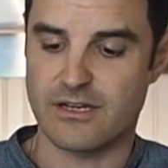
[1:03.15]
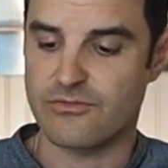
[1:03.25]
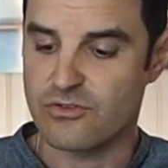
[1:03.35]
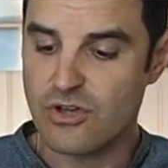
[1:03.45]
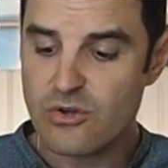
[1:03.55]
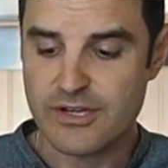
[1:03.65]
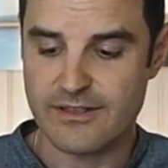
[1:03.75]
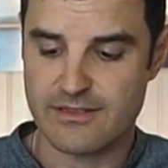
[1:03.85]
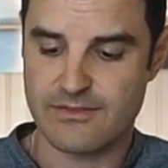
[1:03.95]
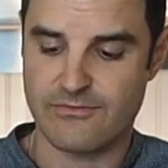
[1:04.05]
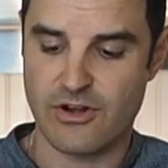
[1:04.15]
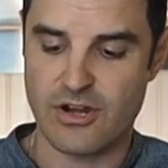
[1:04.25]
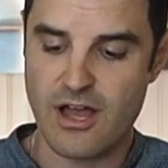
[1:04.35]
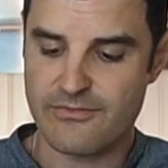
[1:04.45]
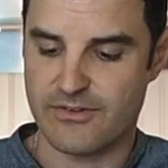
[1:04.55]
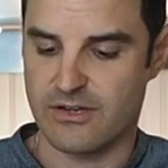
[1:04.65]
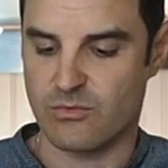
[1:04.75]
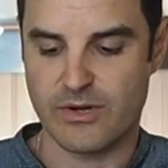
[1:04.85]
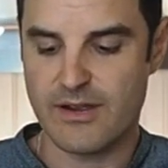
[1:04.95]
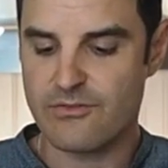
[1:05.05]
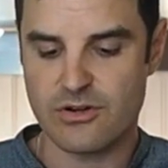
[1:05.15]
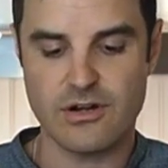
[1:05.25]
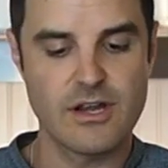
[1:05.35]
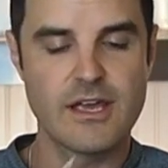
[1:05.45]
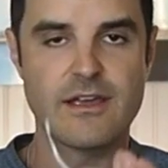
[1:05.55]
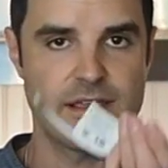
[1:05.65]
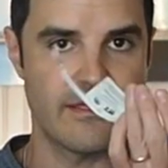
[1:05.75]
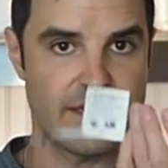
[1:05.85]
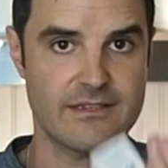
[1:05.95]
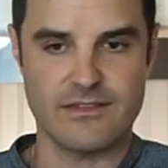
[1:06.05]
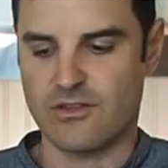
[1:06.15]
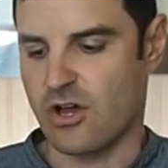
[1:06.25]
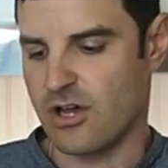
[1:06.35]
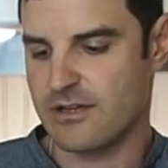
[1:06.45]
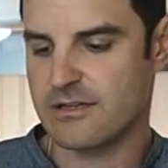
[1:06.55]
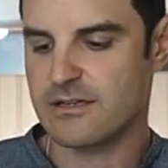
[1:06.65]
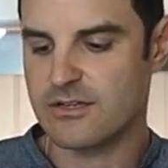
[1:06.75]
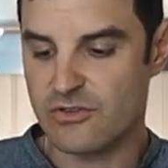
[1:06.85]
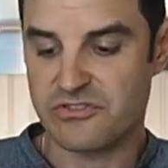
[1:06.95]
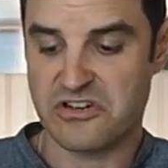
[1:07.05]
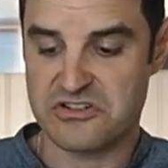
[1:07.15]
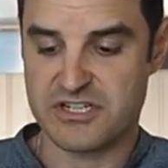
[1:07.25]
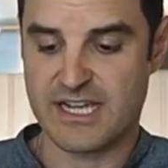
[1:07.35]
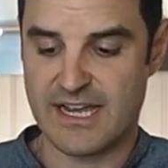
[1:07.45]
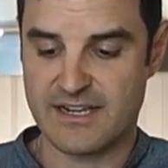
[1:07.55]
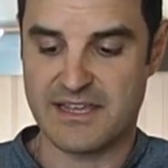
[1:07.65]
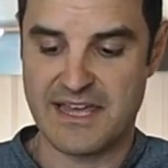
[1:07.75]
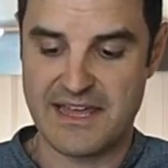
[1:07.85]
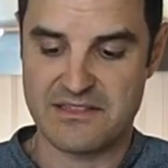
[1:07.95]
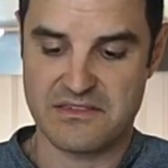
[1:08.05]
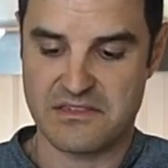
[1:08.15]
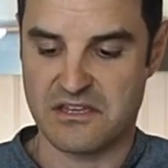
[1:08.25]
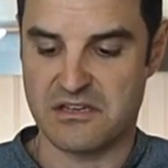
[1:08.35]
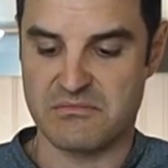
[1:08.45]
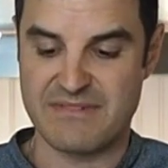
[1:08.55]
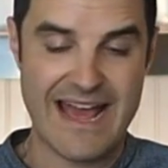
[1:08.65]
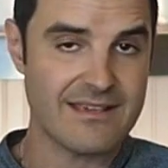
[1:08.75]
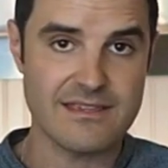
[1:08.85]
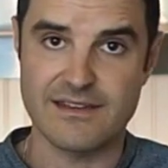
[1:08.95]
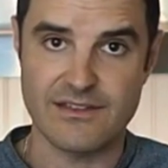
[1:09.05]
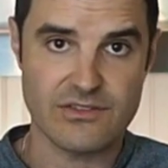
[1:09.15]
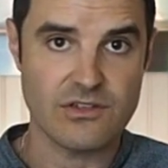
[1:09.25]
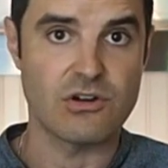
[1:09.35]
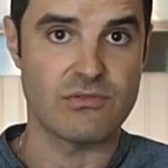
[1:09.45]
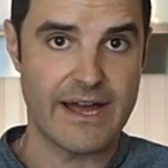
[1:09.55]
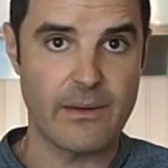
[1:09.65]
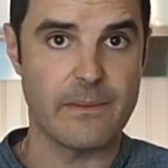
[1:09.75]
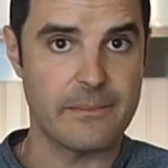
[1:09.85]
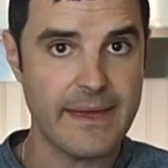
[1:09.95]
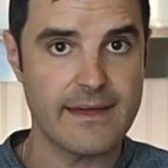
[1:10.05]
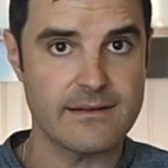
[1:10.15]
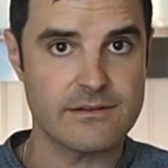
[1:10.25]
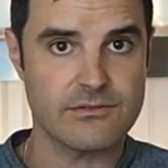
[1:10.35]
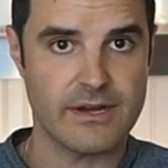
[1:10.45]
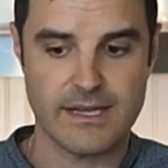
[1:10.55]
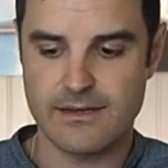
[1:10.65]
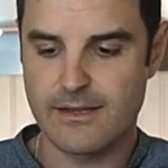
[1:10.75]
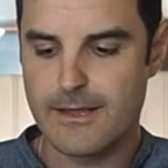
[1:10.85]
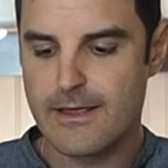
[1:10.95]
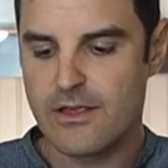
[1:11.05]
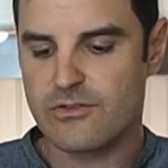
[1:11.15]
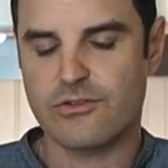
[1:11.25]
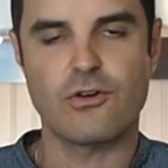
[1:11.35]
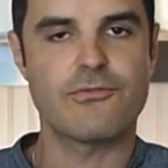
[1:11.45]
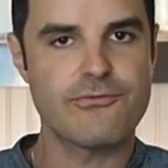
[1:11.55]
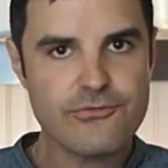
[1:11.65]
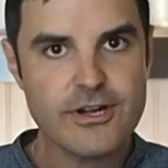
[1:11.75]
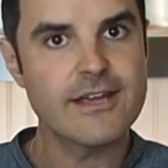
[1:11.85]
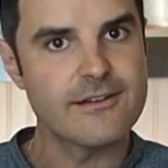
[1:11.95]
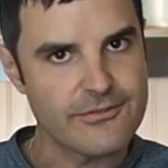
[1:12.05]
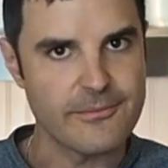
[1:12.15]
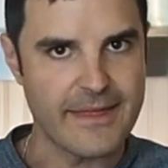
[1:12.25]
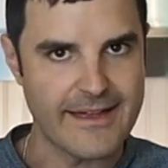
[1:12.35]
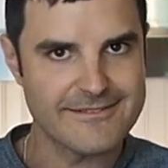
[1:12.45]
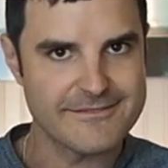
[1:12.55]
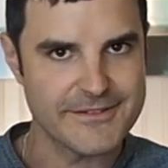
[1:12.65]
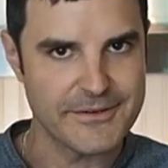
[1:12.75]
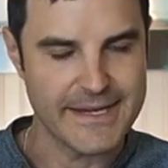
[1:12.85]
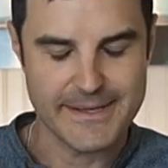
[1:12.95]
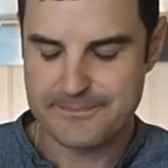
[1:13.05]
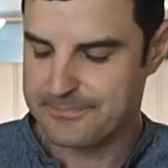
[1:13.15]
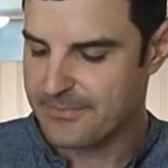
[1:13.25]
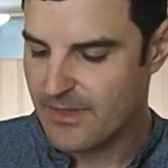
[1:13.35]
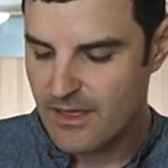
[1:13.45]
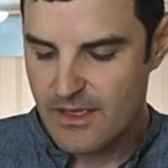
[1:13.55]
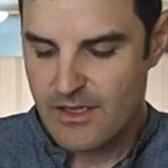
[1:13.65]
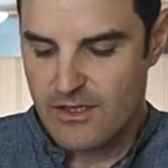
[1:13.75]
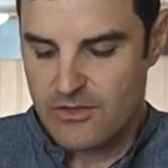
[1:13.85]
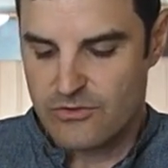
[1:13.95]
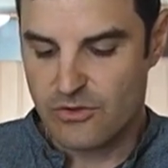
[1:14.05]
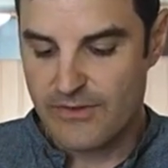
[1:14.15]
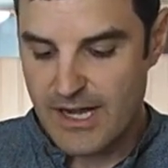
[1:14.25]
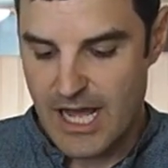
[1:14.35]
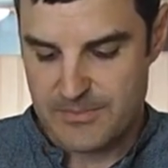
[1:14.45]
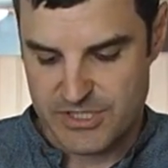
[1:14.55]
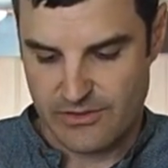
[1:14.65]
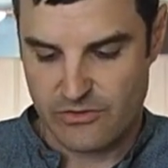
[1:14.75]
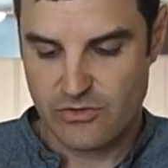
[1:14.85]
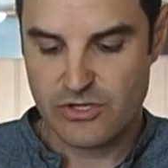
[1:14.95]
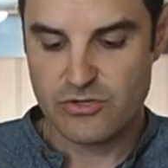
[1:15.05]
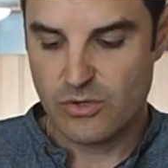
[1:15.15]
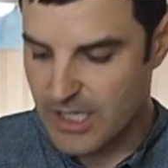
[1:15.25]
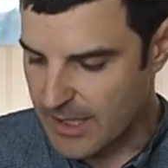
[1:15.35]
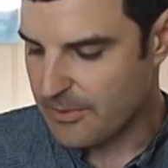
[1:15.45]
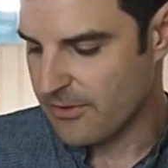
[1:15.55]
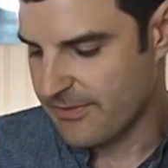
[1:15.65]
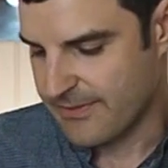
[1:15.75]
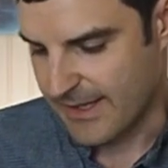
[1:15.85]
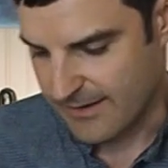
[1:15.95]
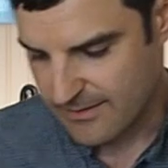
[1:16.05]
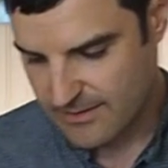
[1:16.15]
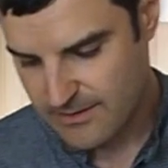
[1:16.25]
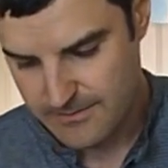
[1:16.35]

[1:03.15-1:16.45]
And if you notice, very often, whatever this is on, you'll start to kind of get some nastiness around the band, right? So free it from that, okay? So you've got options. You can do a couple things.